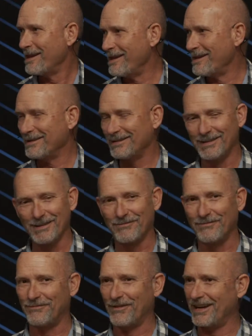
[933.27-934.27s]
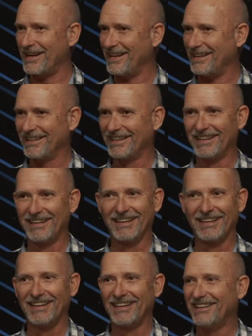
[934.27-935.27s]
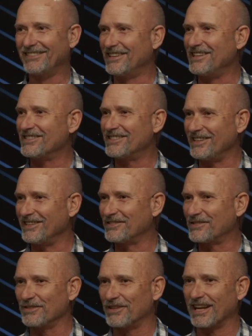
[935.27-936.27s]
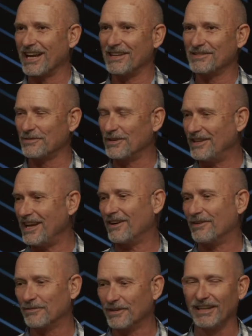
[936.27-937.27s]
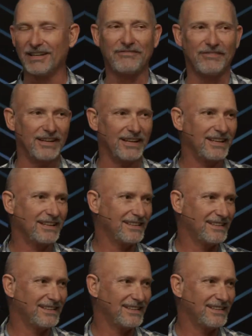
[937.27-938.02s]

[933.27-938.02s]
They're funny. And when you see the truth of God's word, they are really funny.